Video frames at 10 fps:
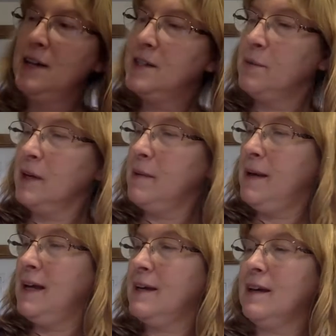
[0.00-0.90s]
so we're going to
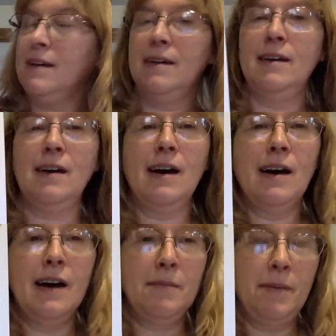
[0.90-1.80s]
make
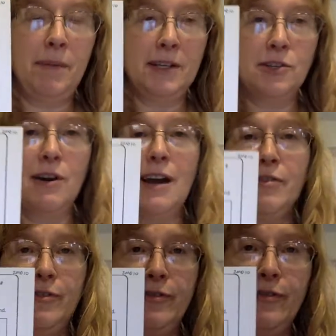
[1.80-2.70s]
a pictograph